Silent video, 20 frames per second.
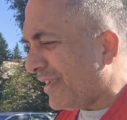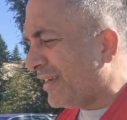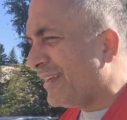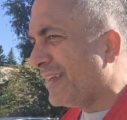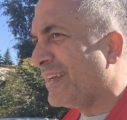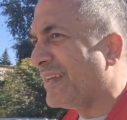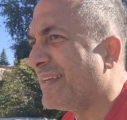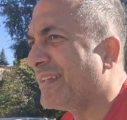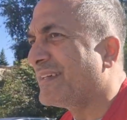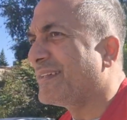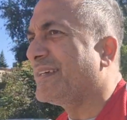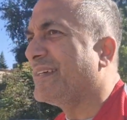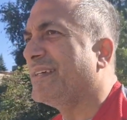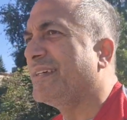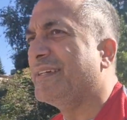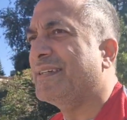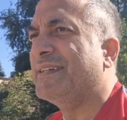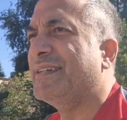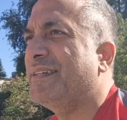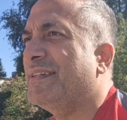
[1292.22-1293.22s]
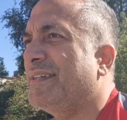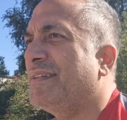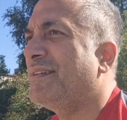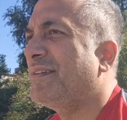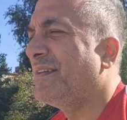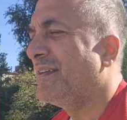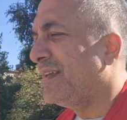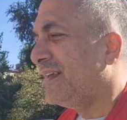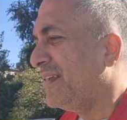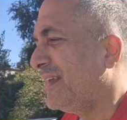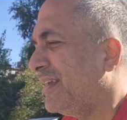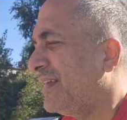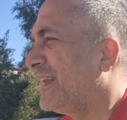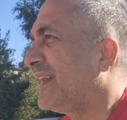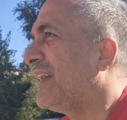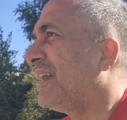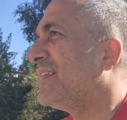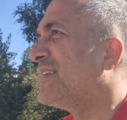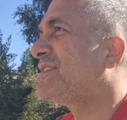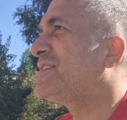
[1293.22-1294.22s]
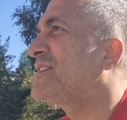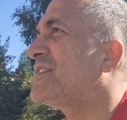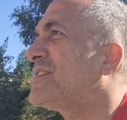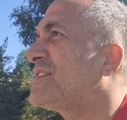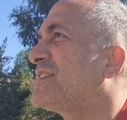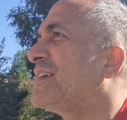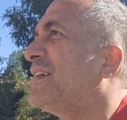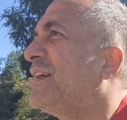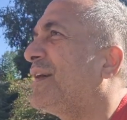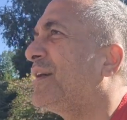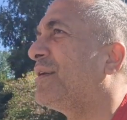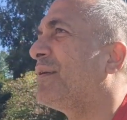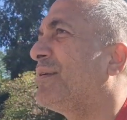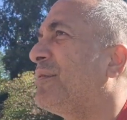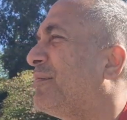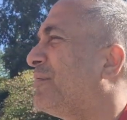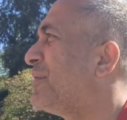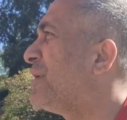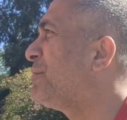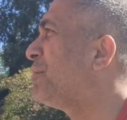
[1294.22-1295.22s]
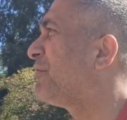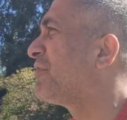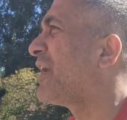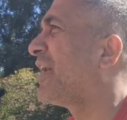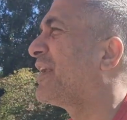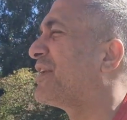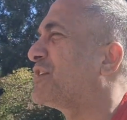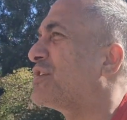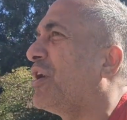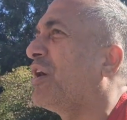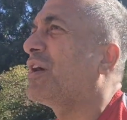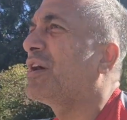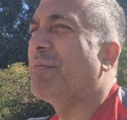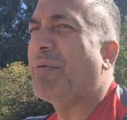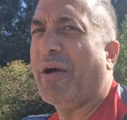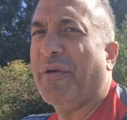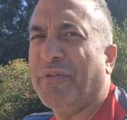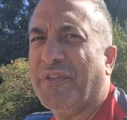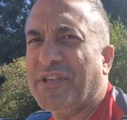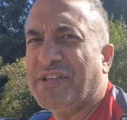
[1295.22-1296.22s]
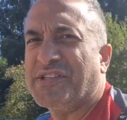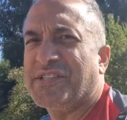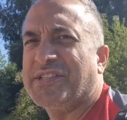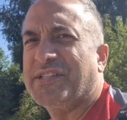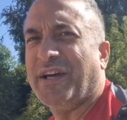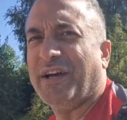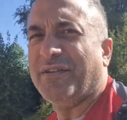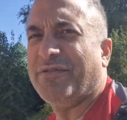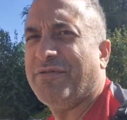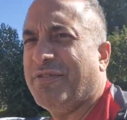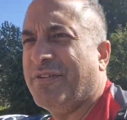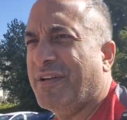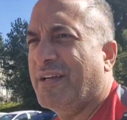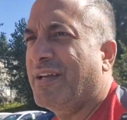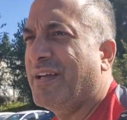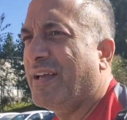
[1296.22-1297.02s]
And, yeah, it's just, people have got to talk about this stuff.